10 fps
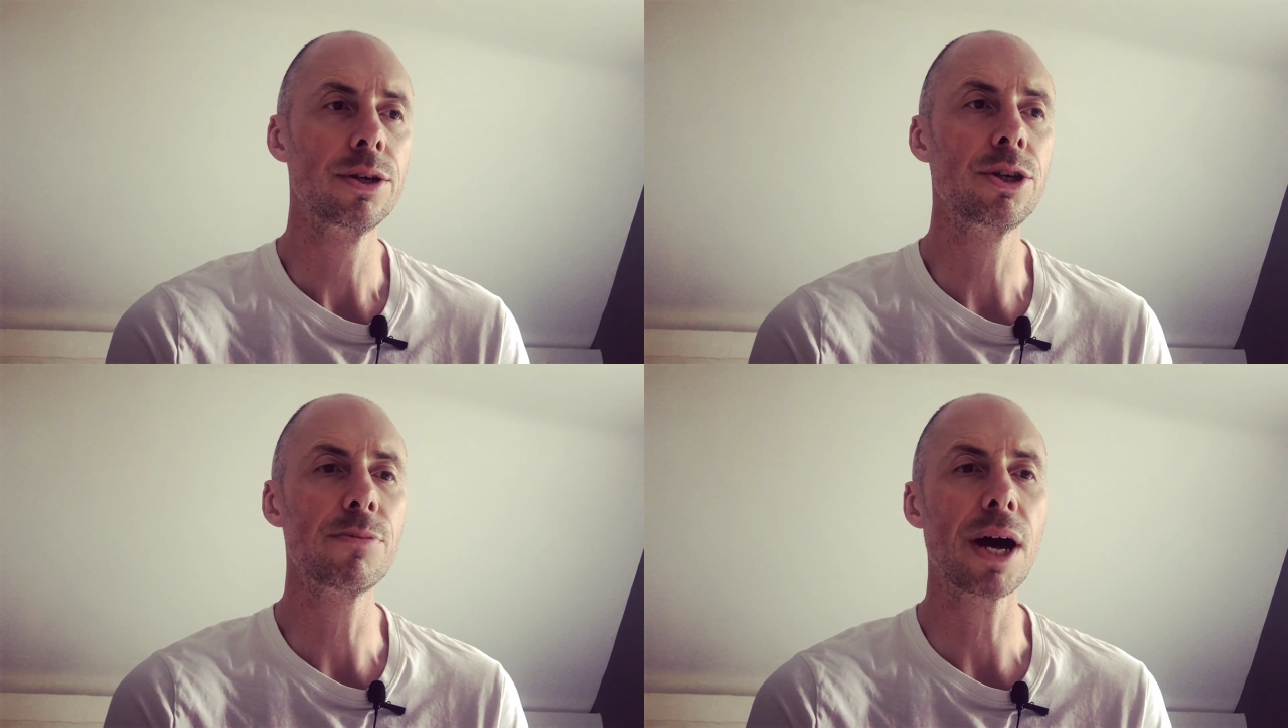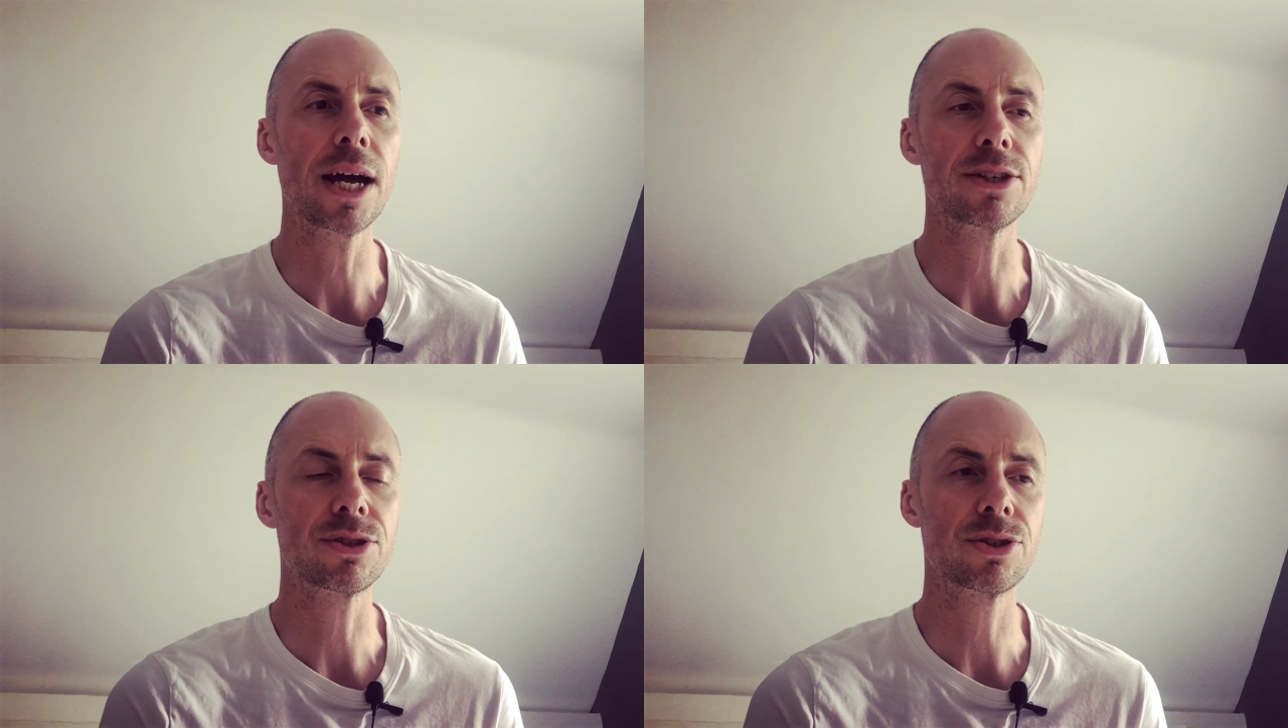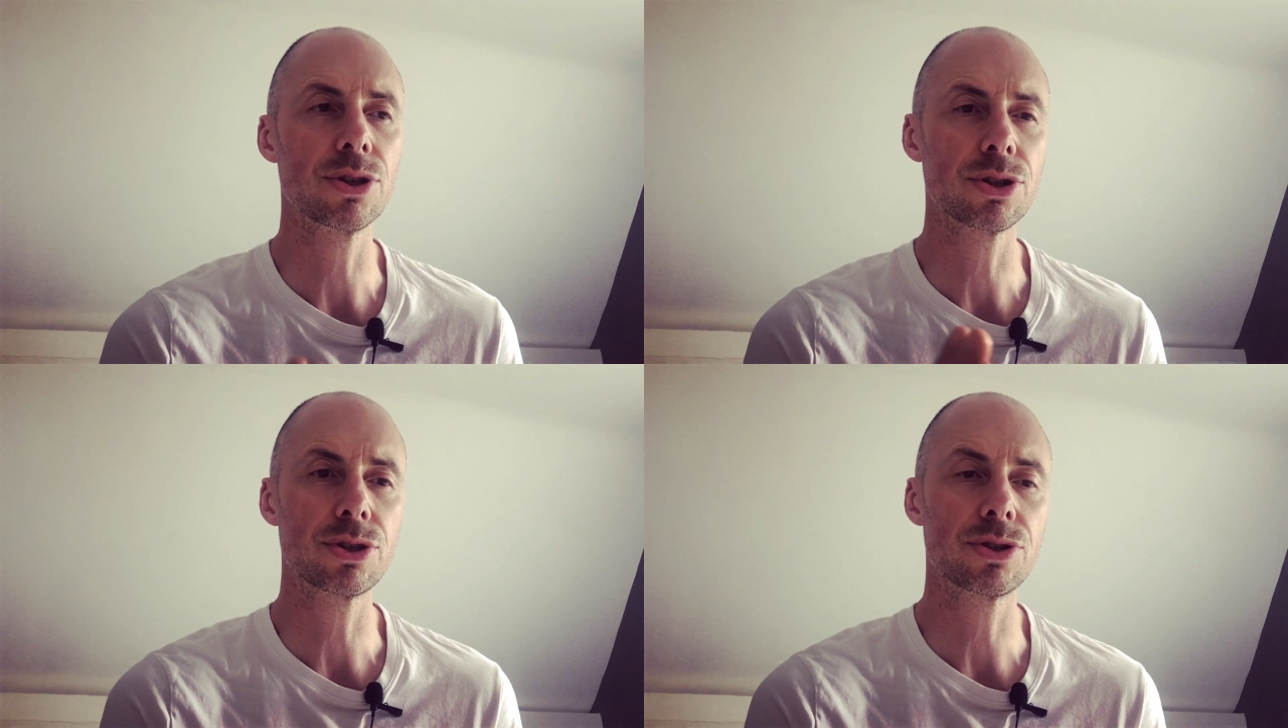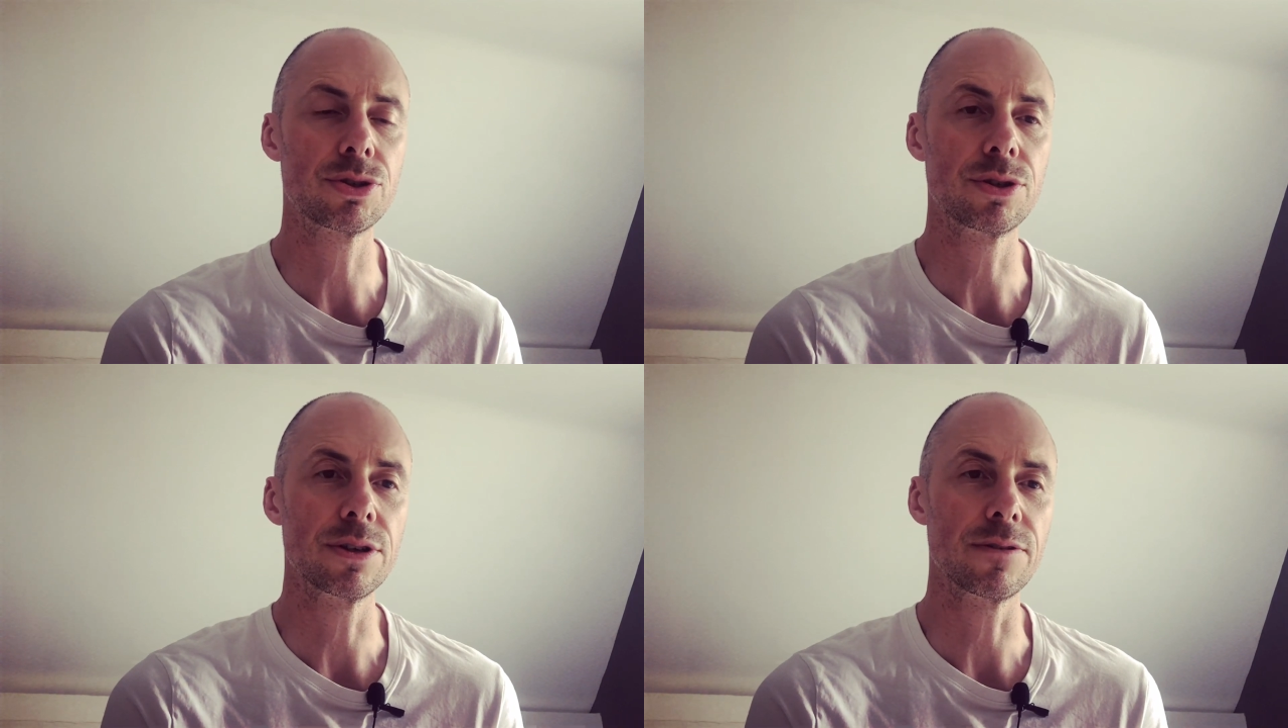you might just
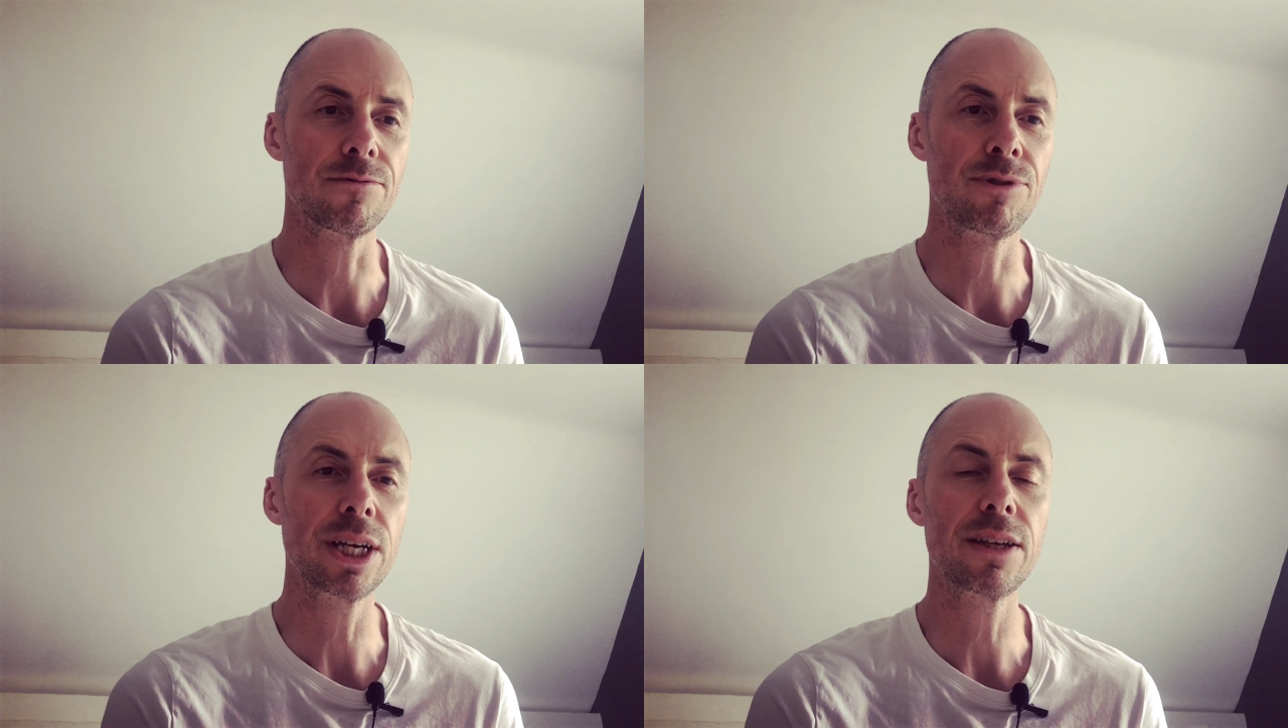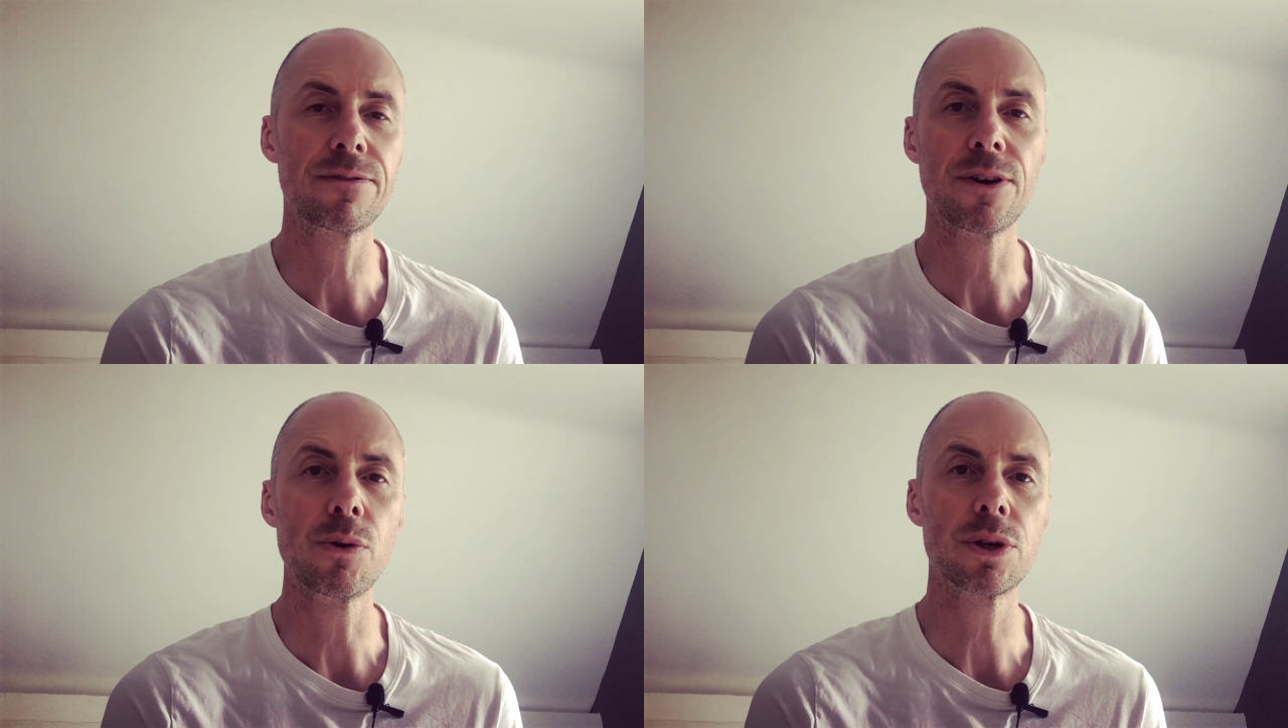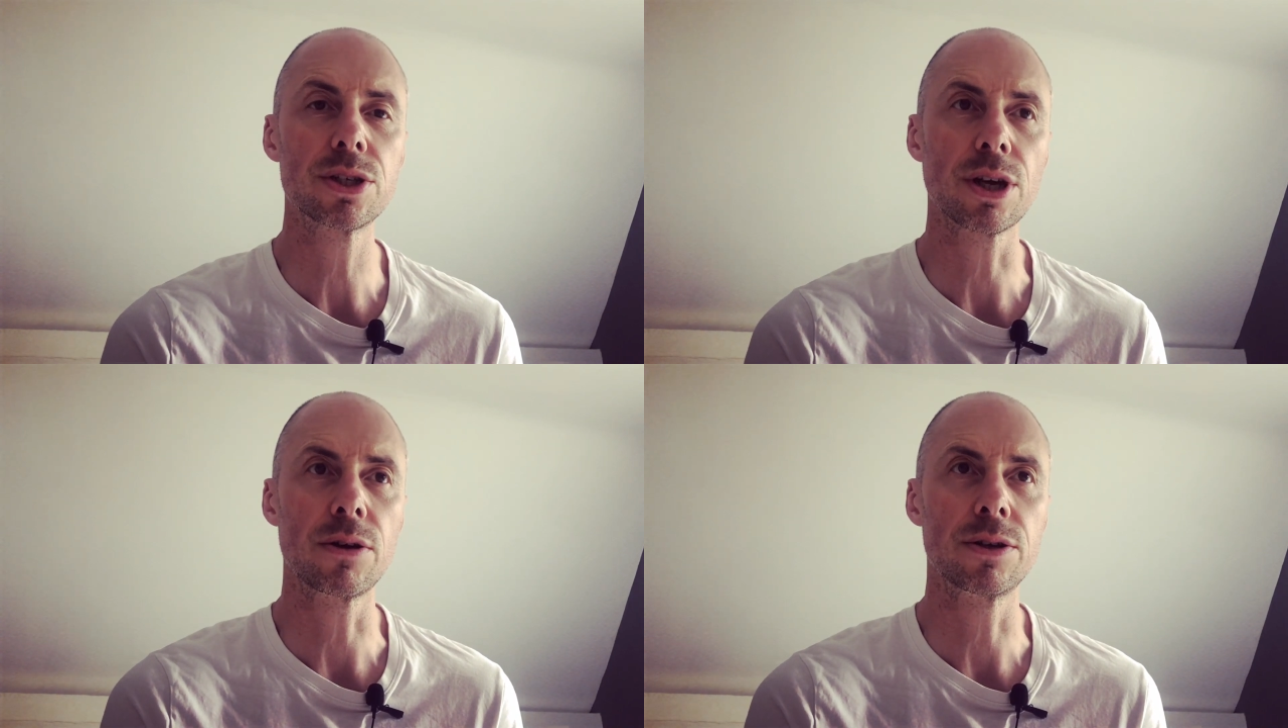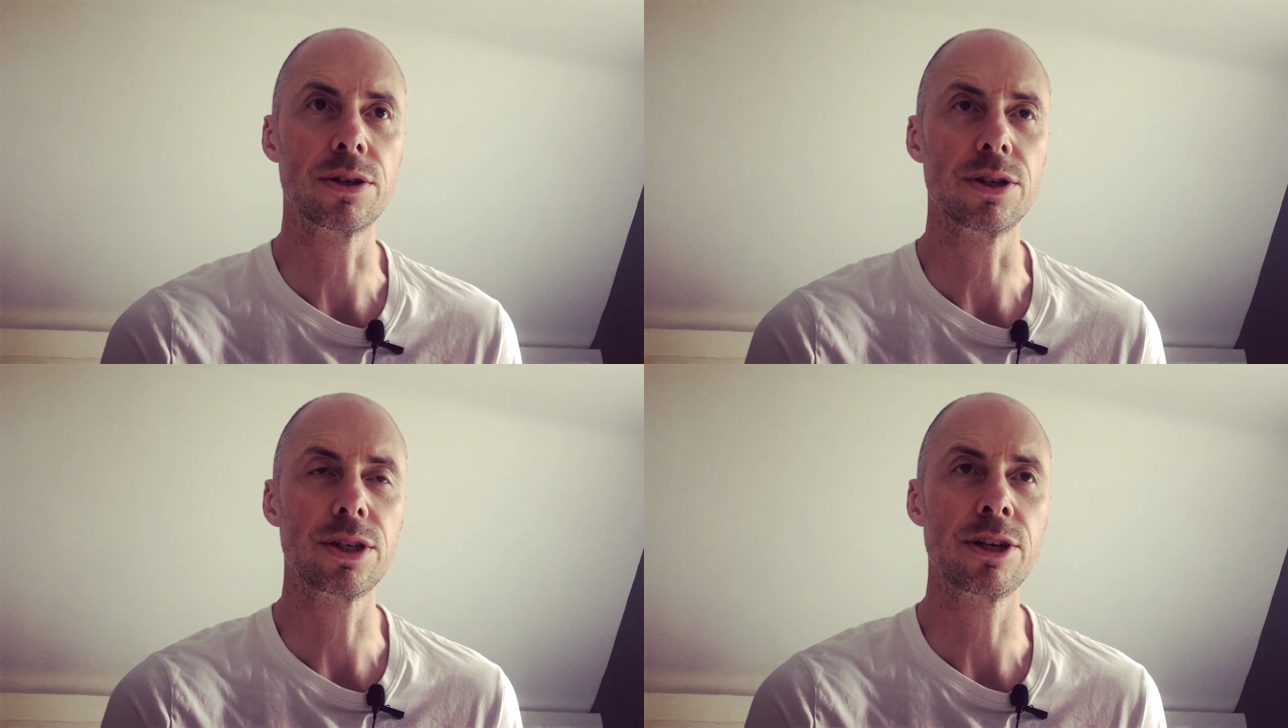really focus
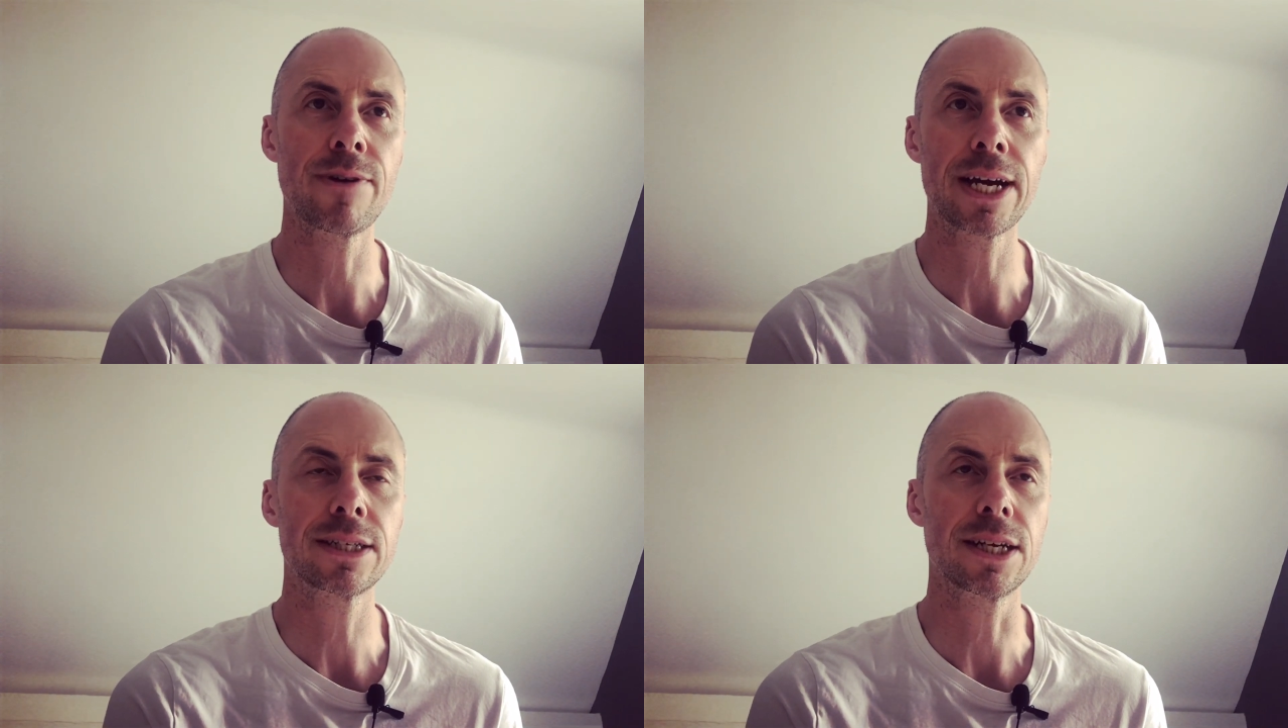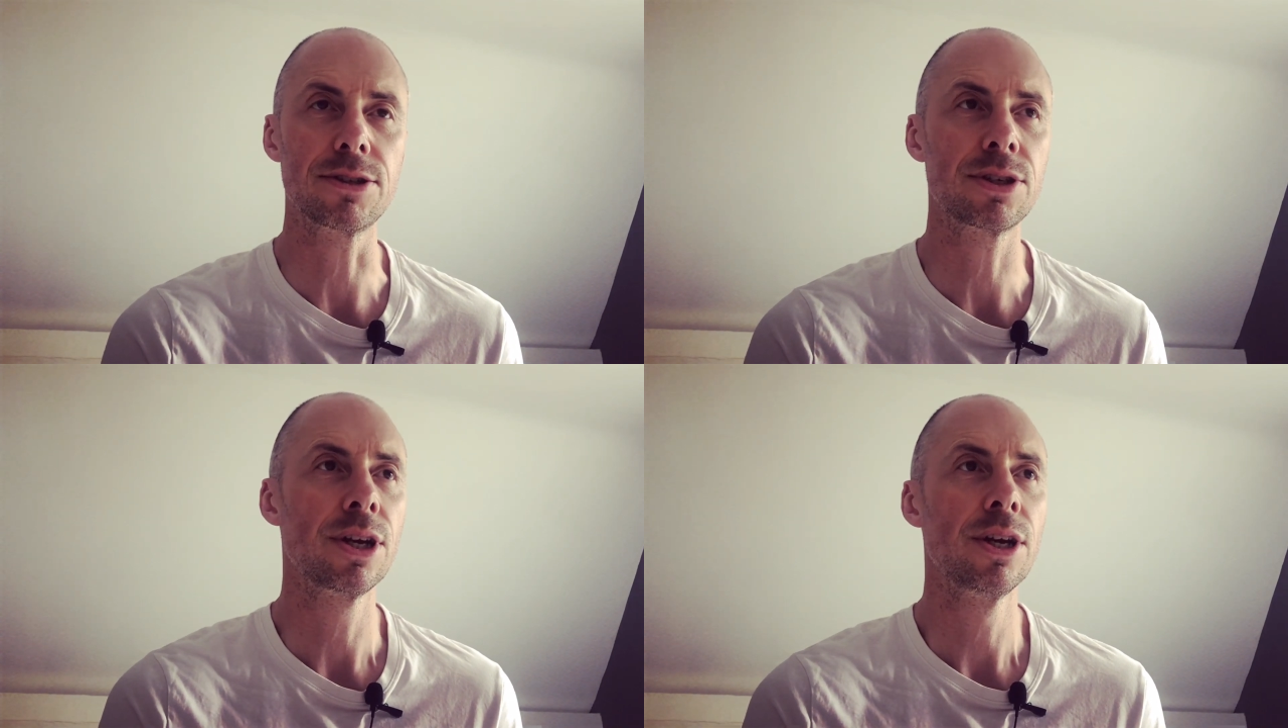on your exits,